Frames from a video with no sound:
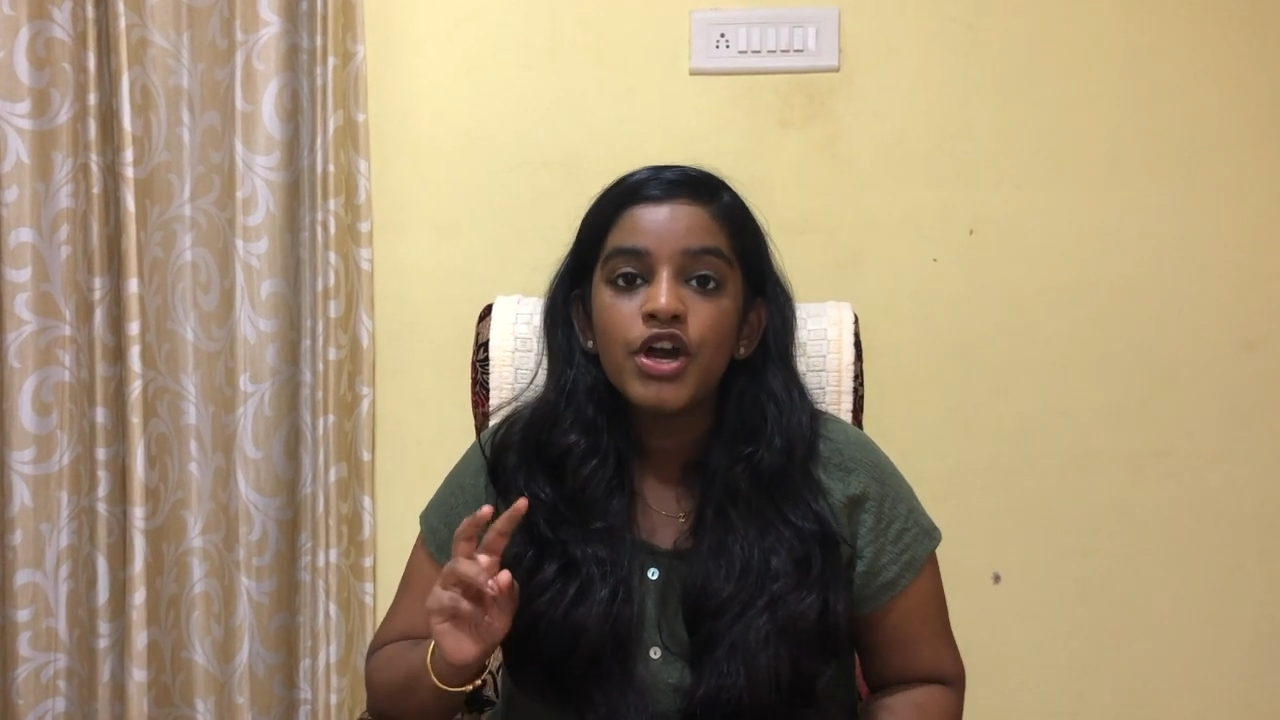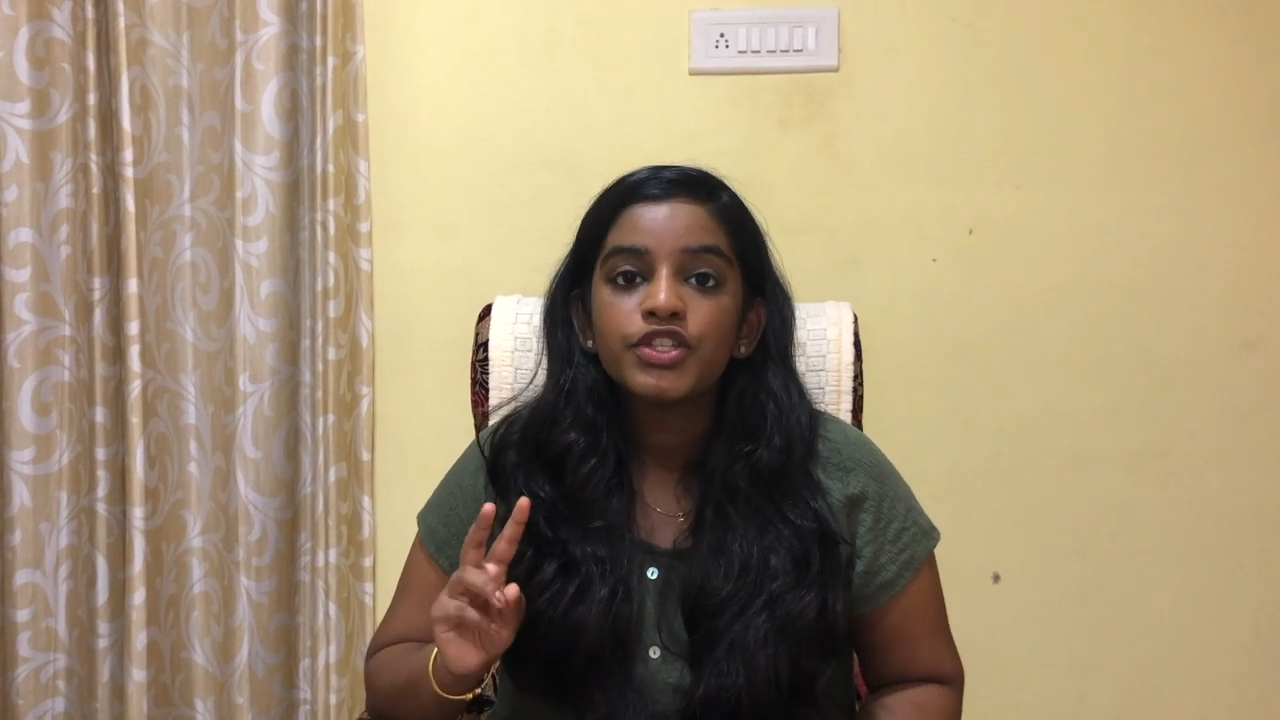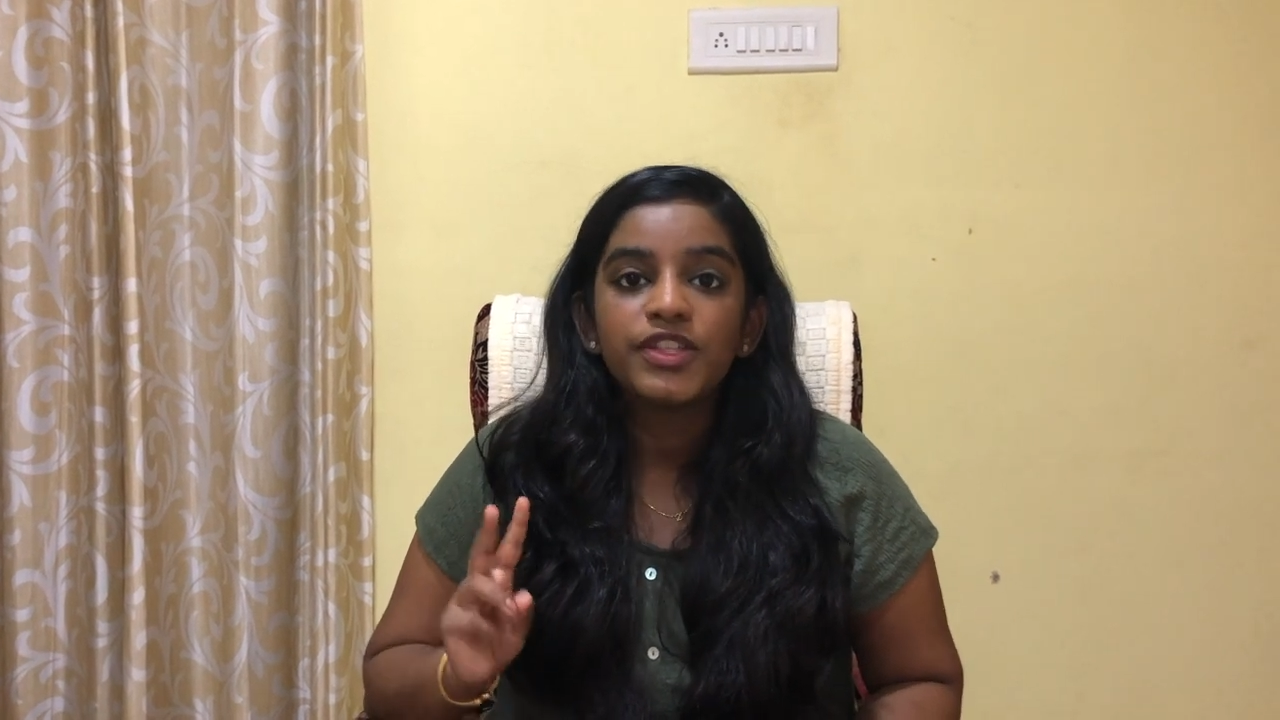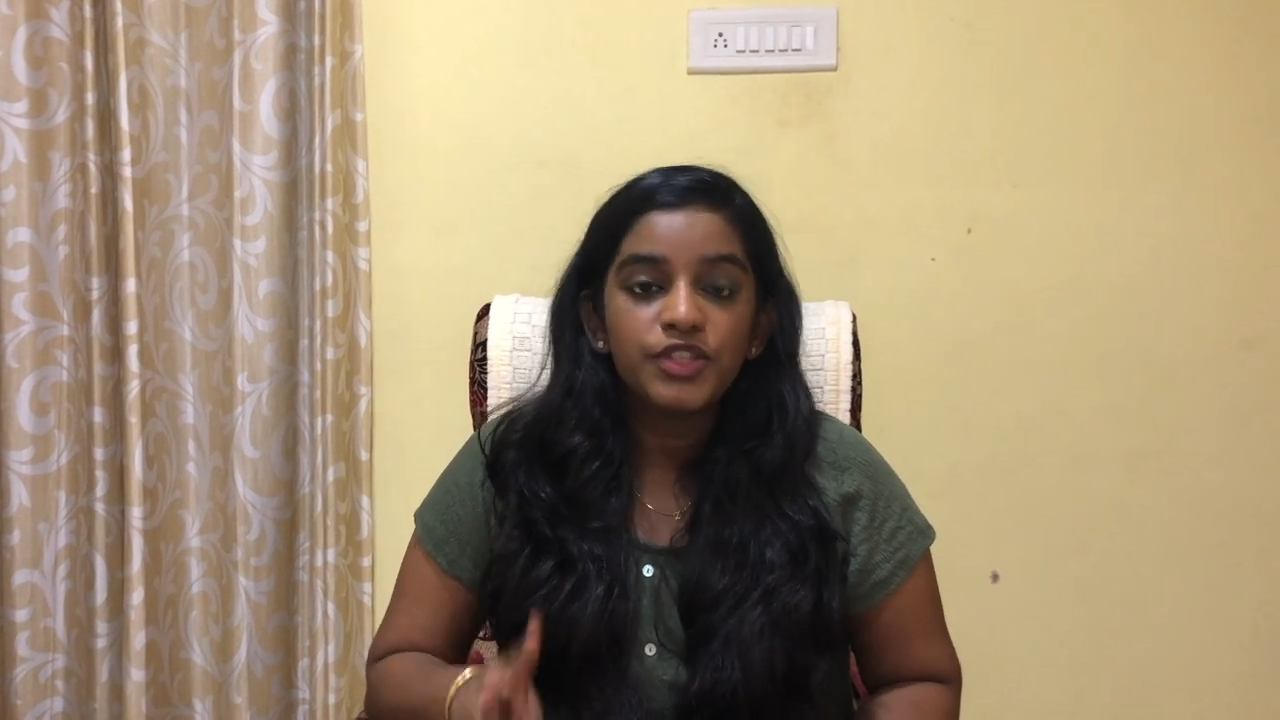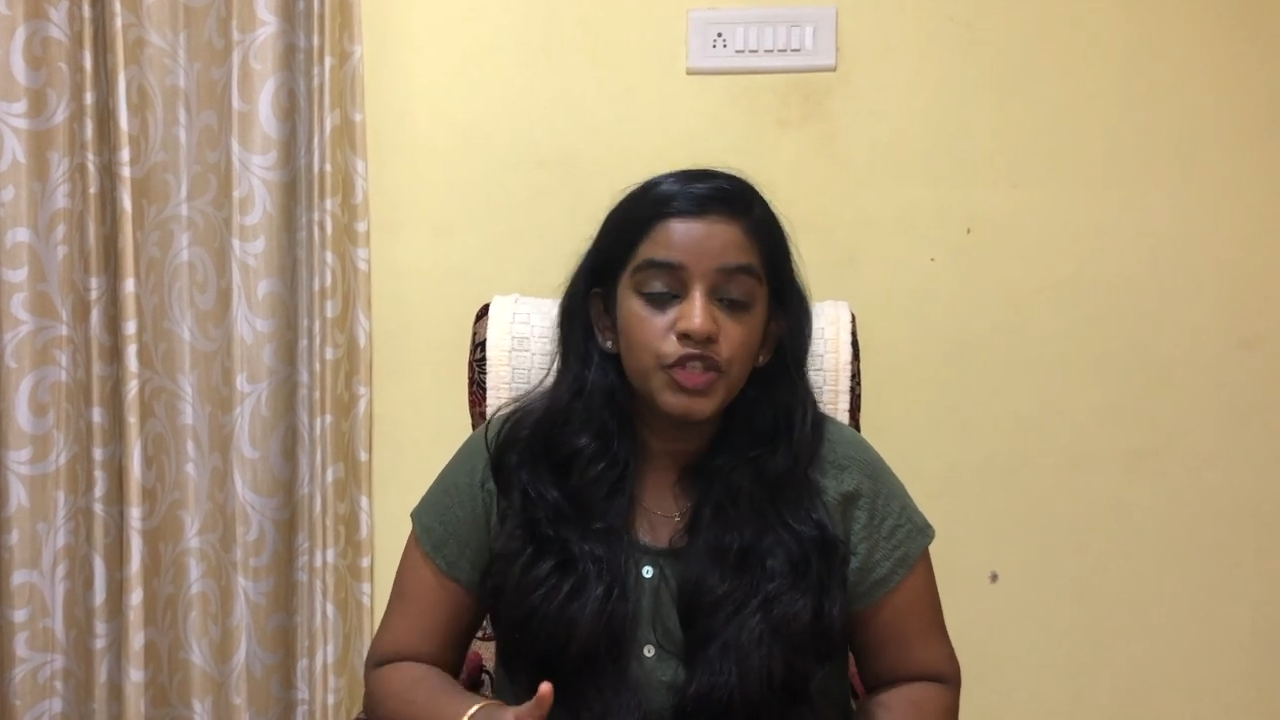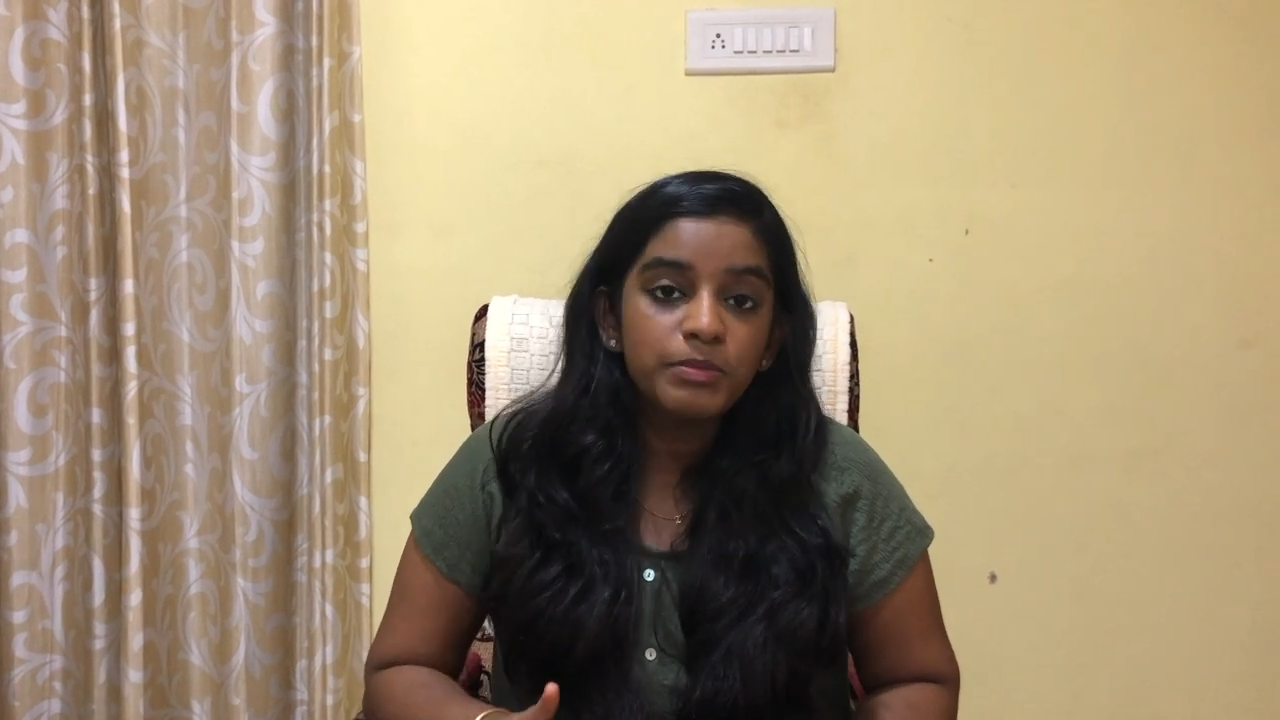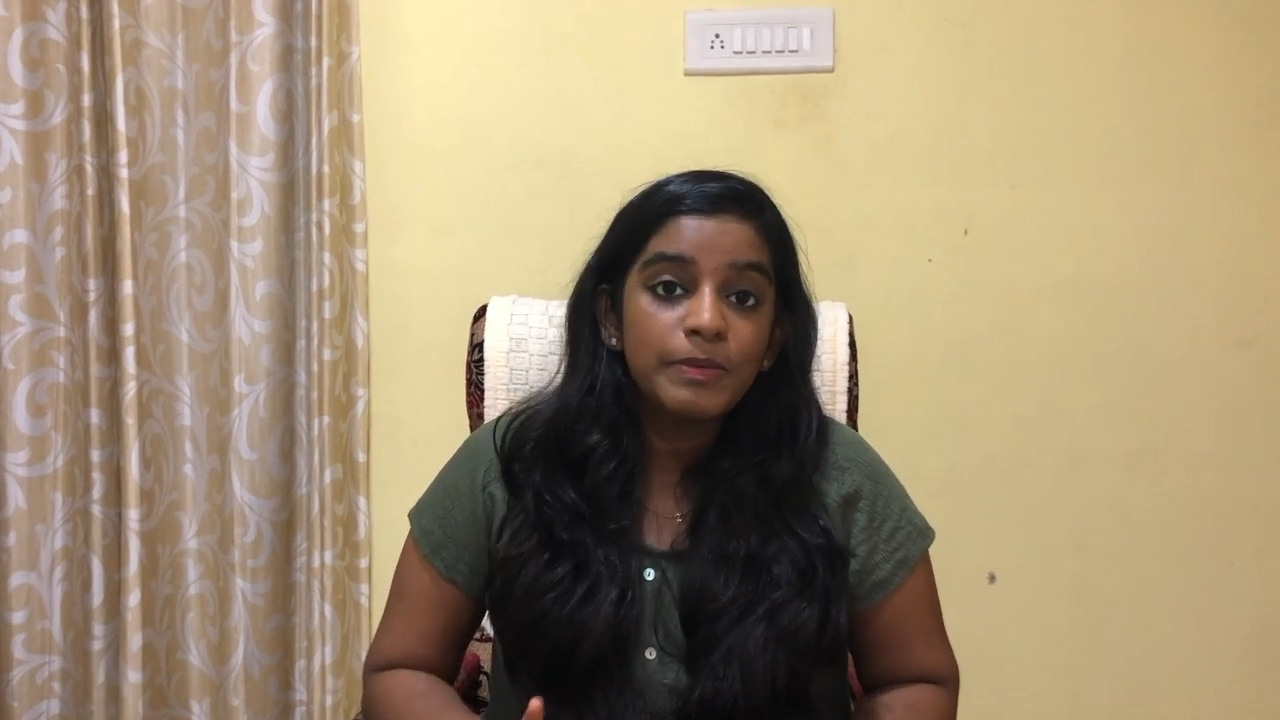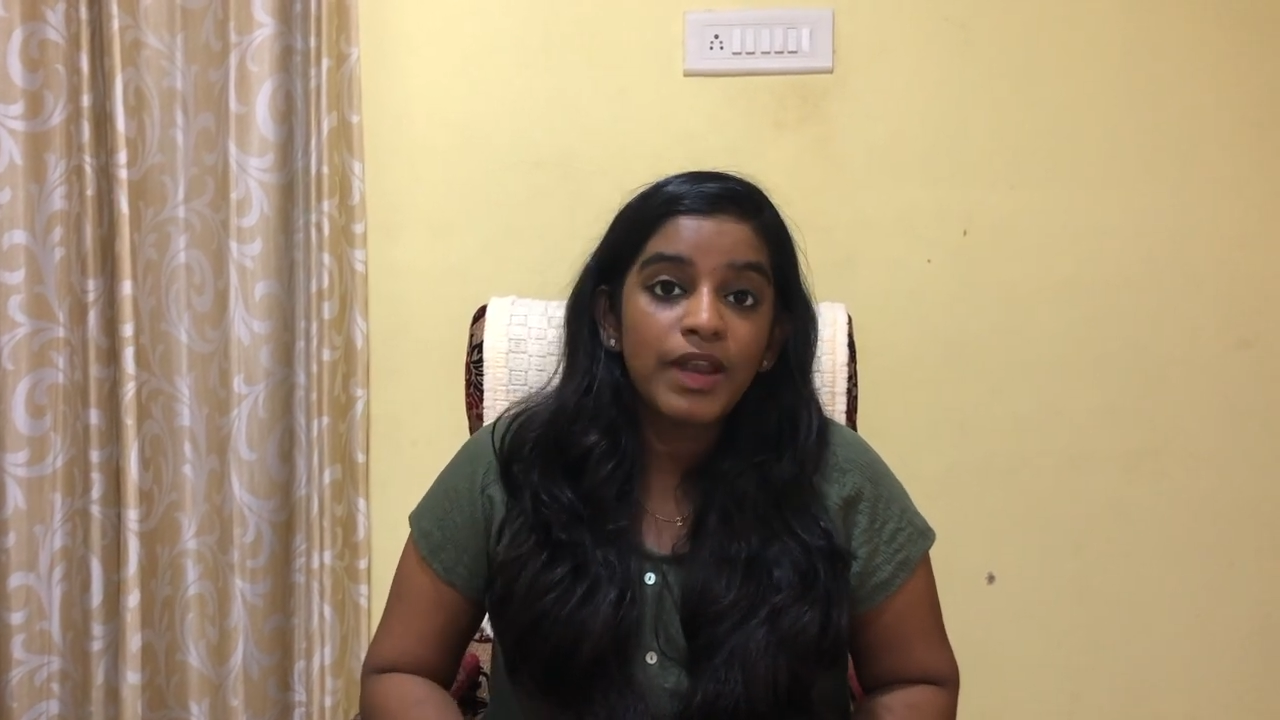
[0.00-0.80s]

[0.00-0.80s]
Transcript: So the 2 people